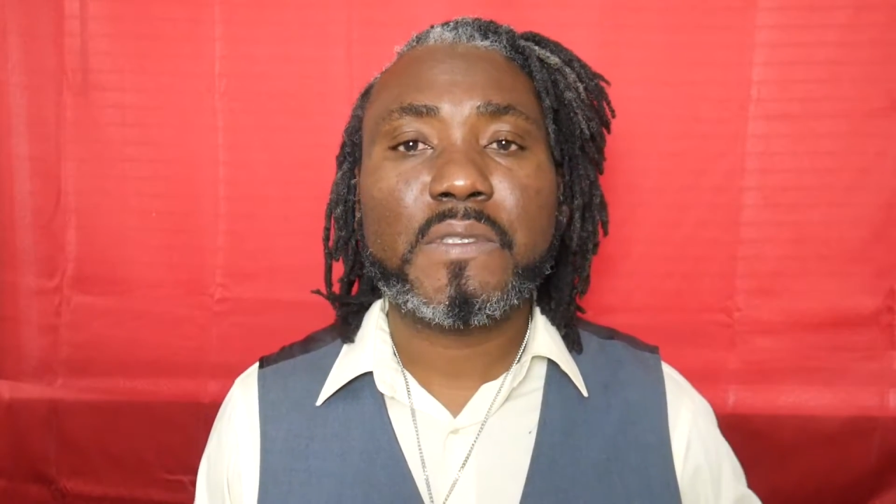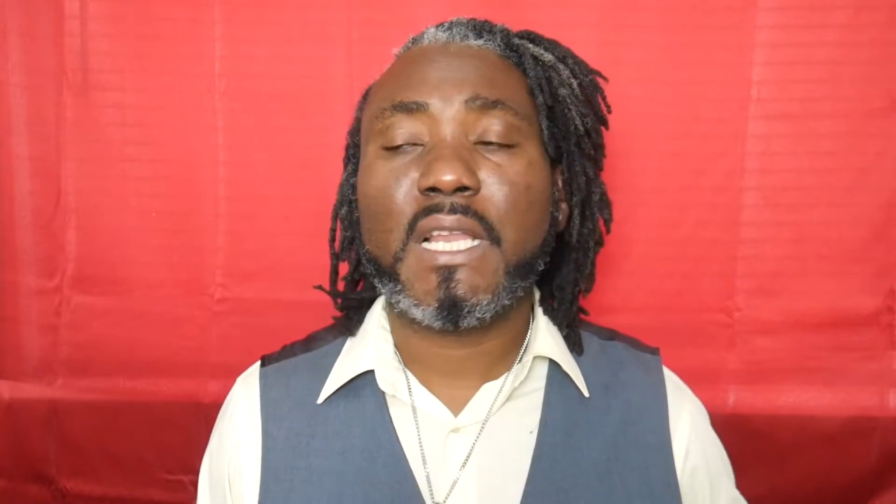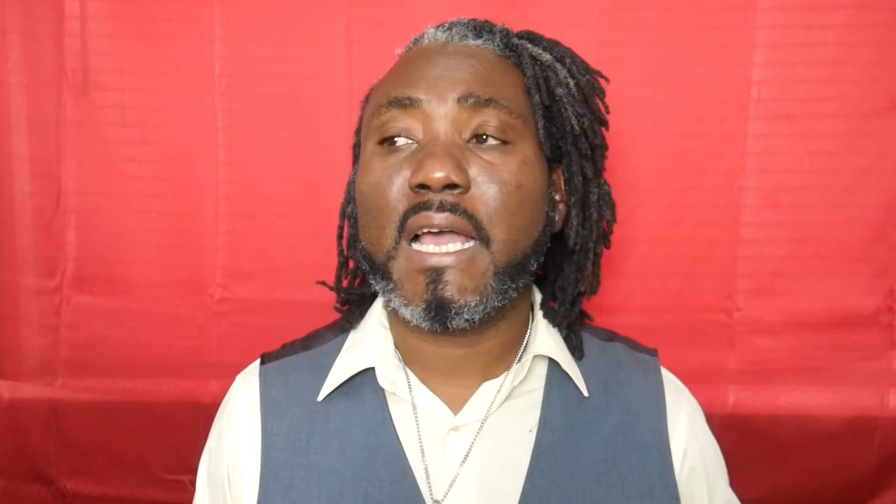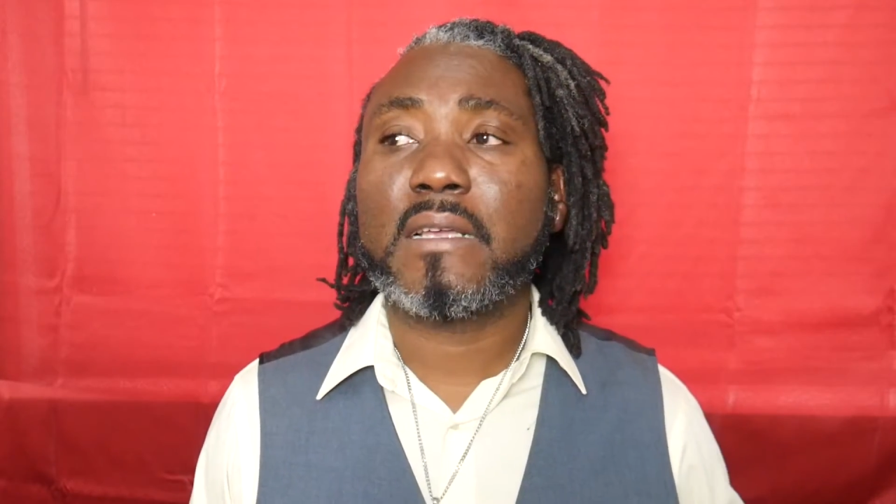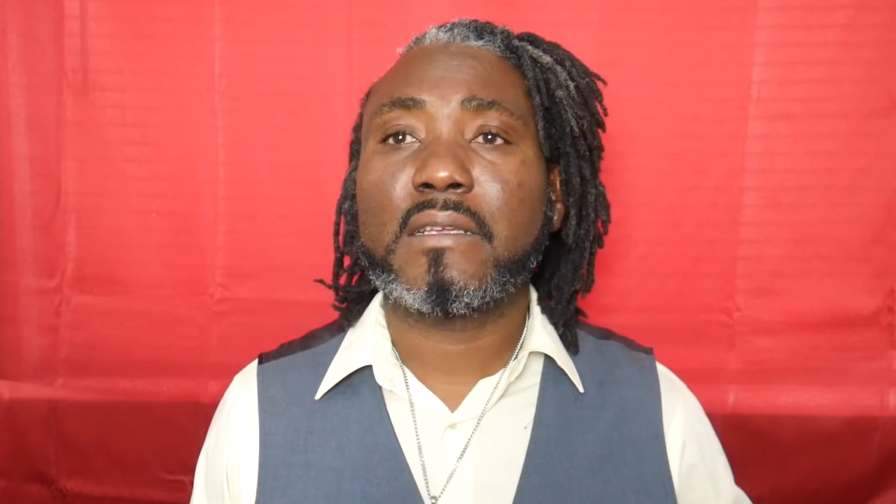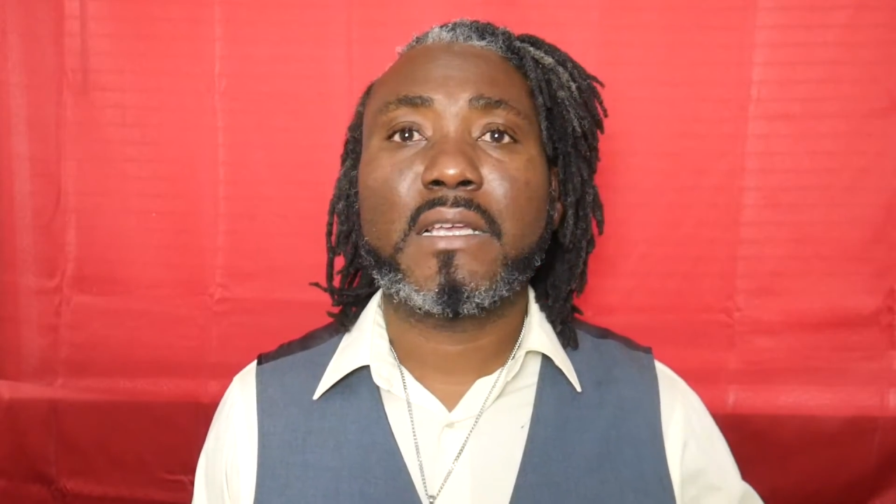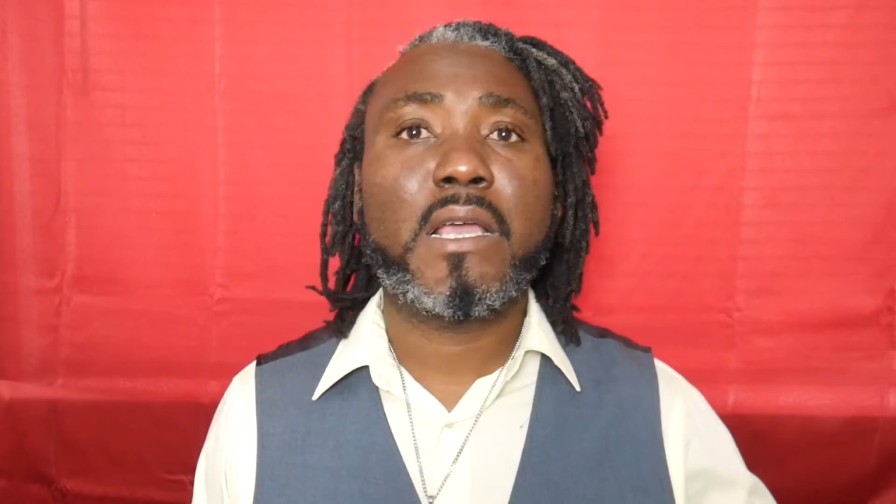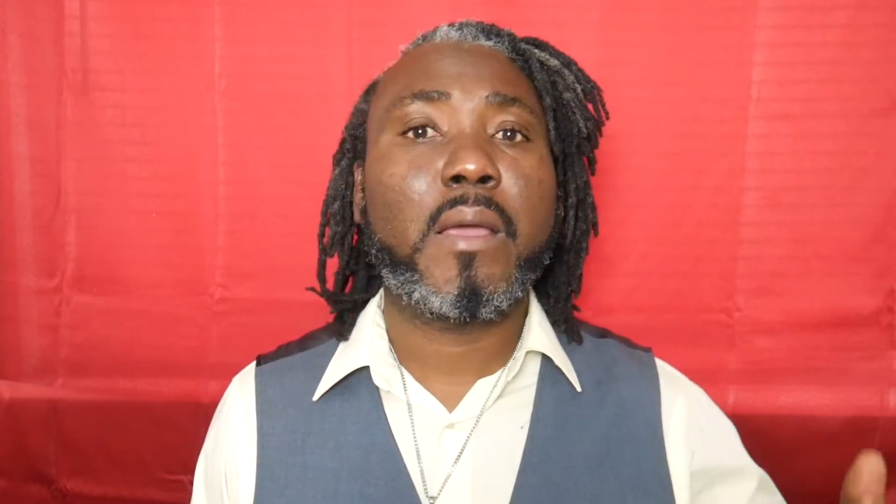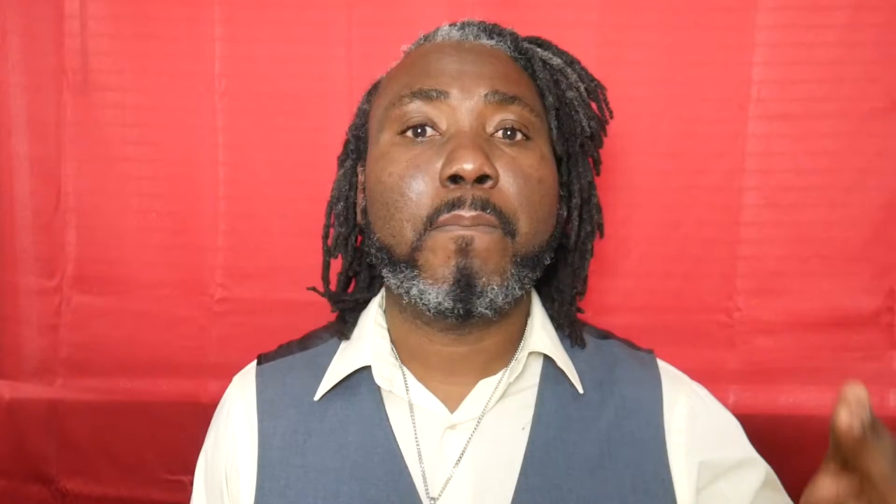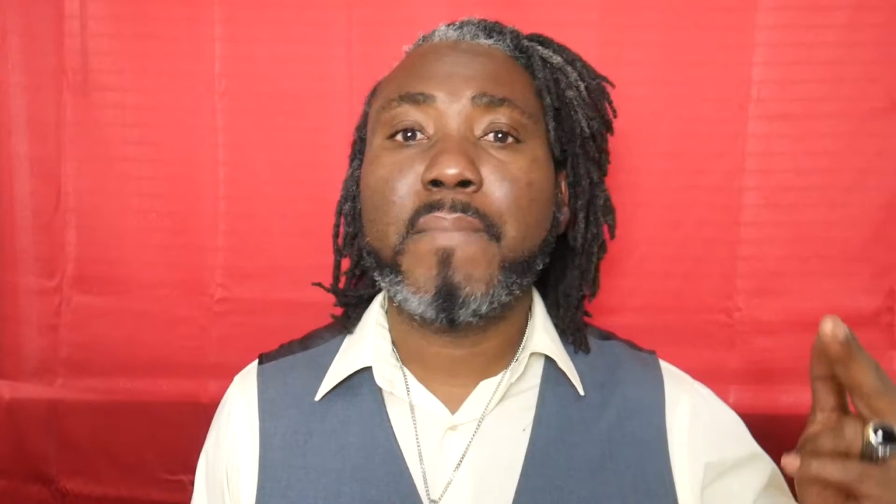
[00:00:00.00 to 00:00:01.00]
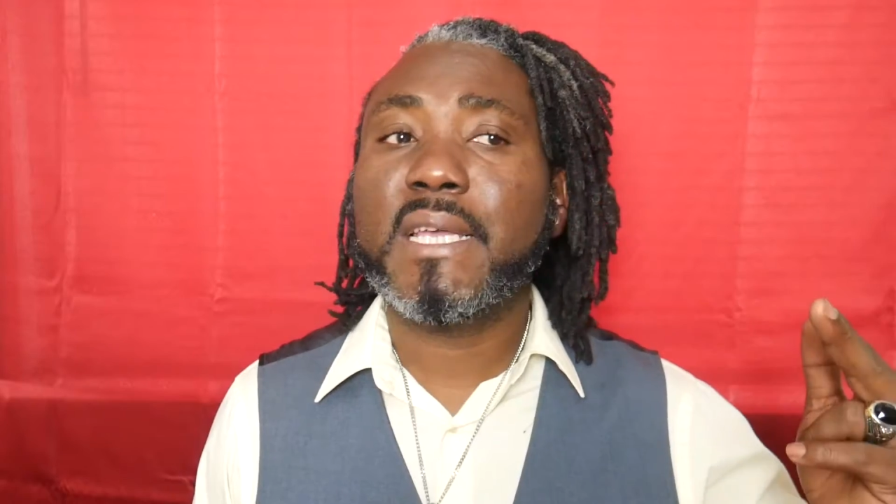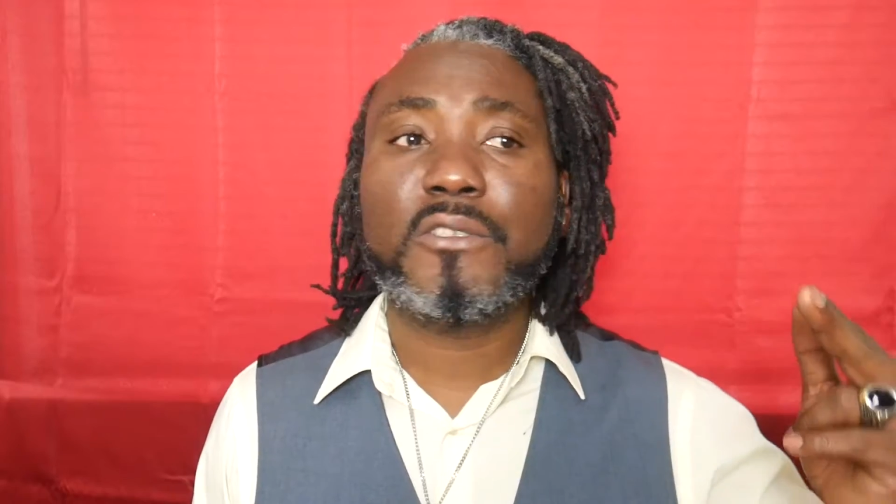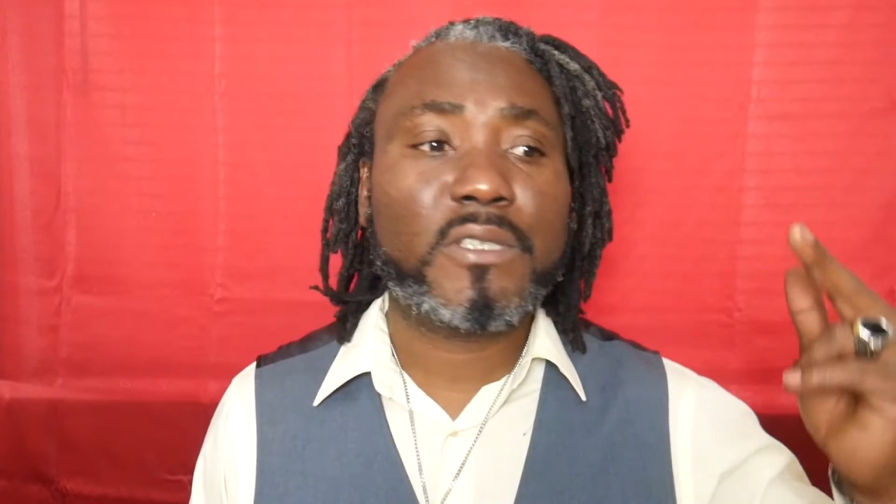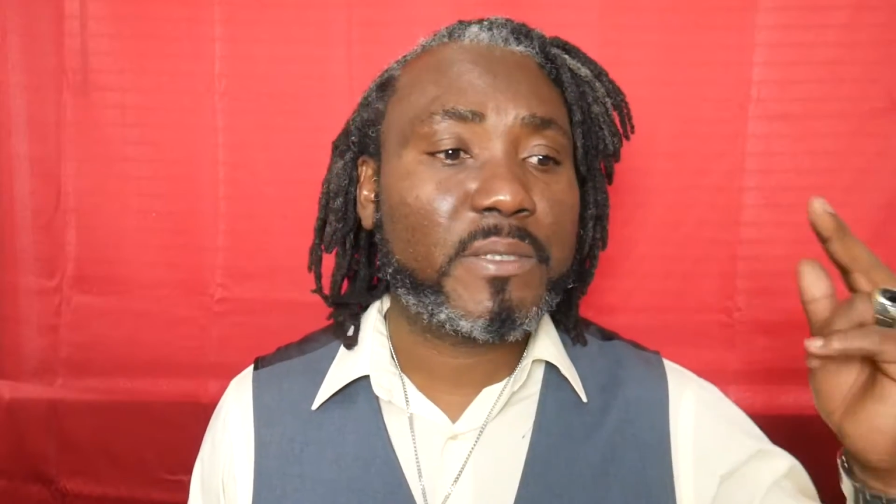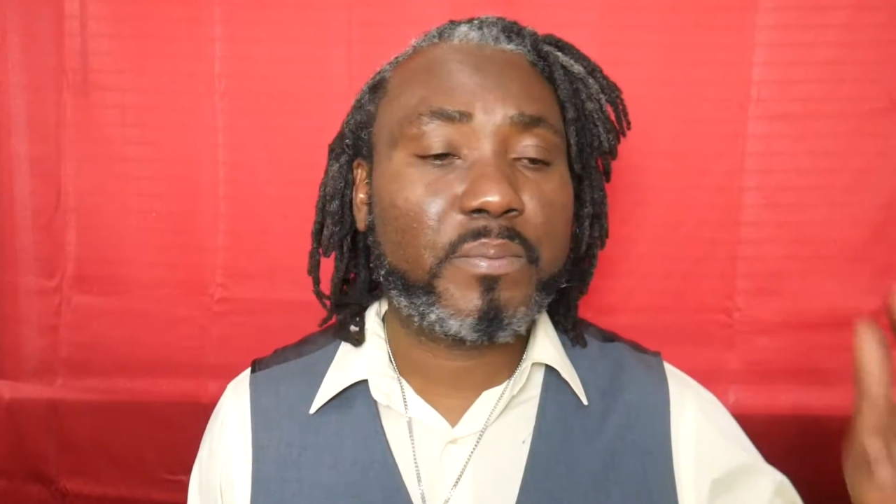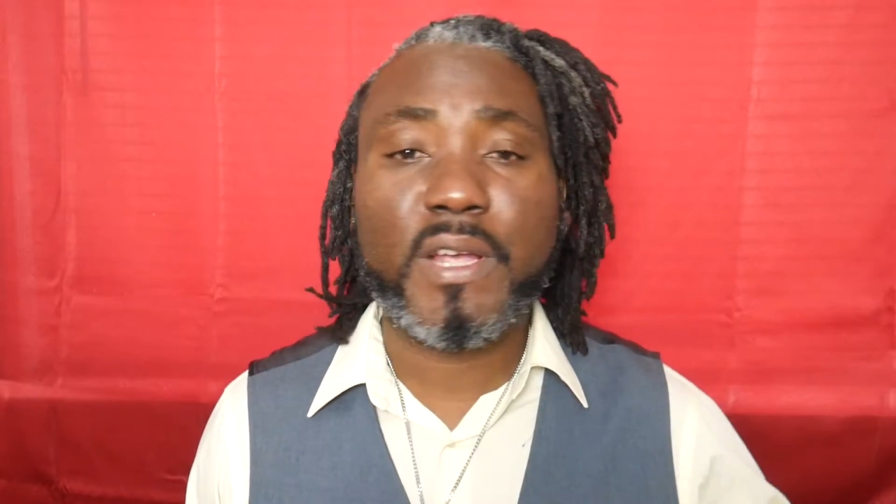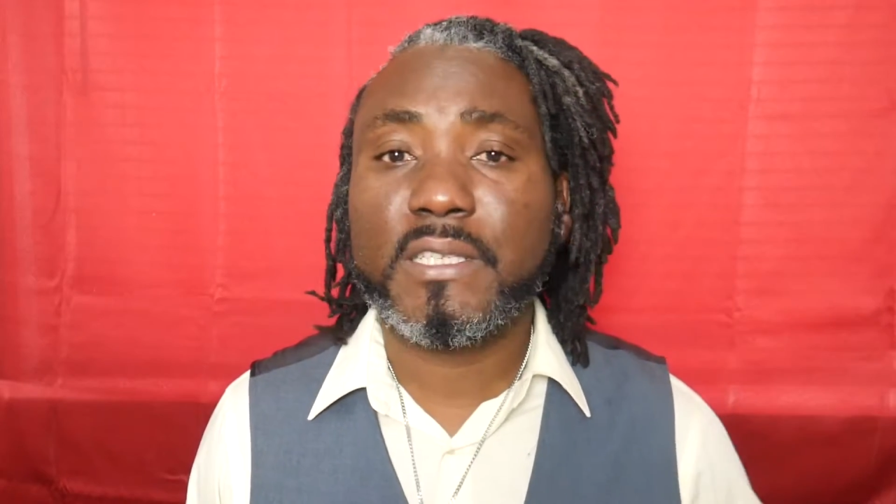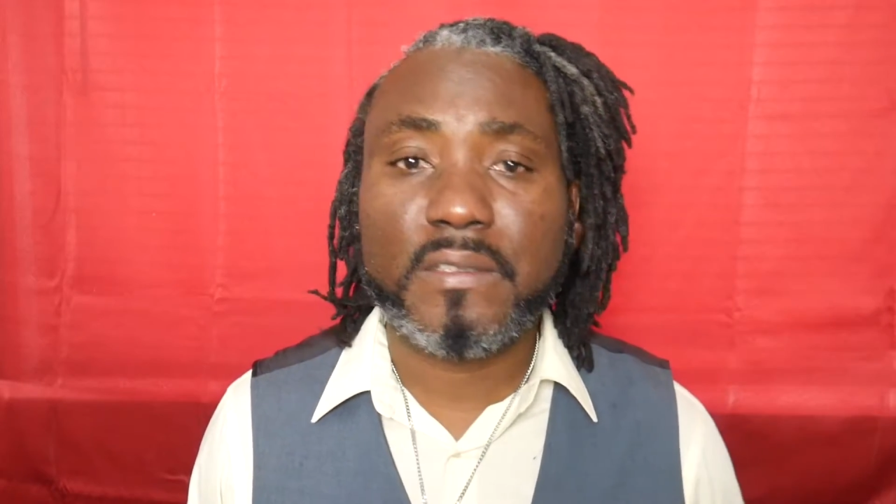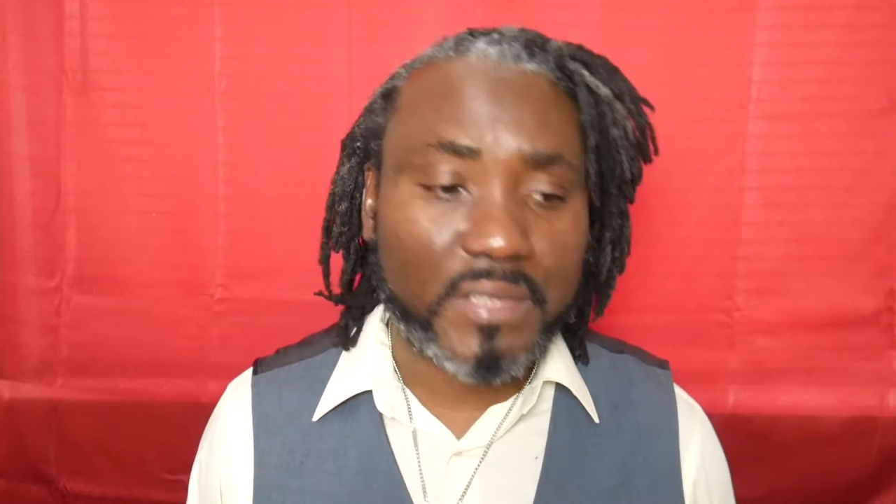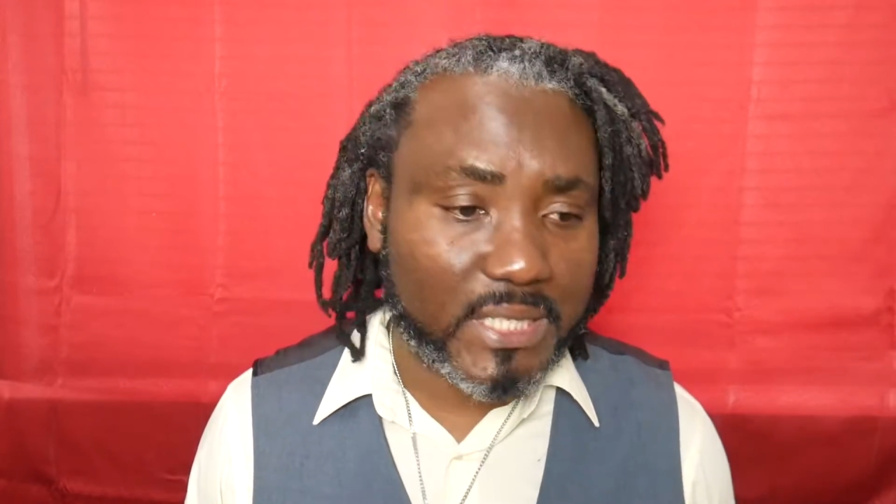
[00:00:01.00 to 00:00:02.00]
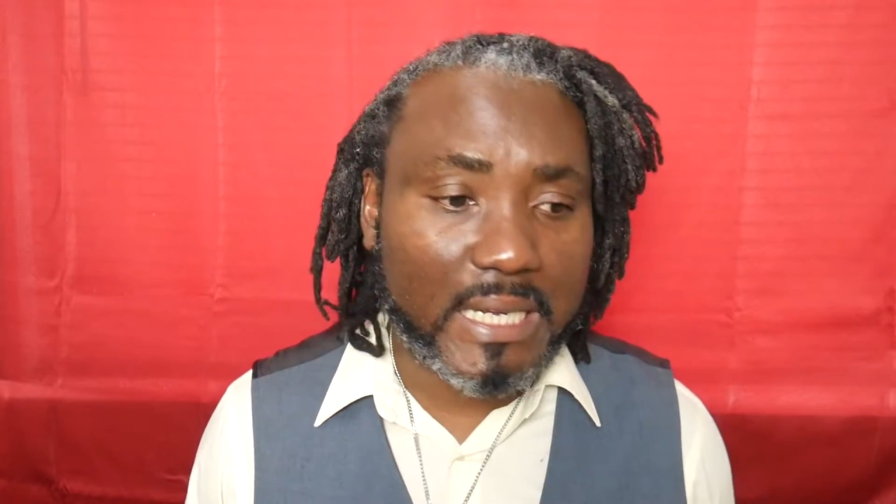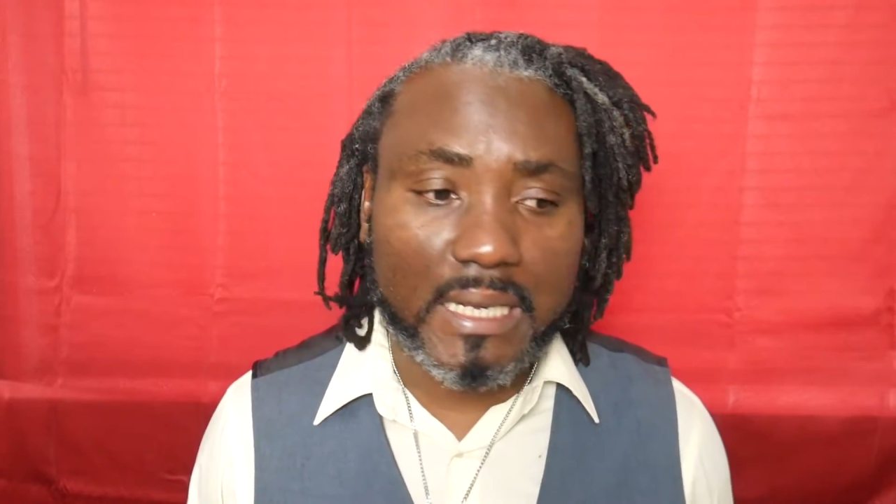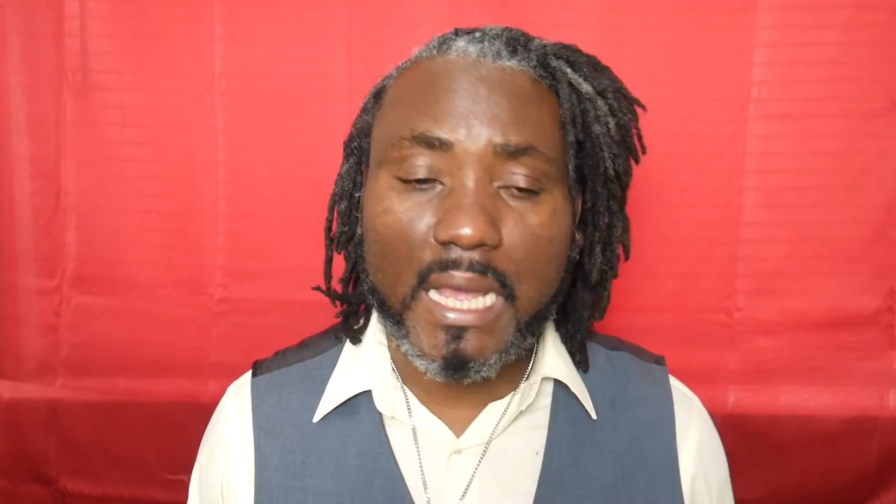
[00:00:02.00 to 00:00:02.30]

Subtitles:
like a major depressive state,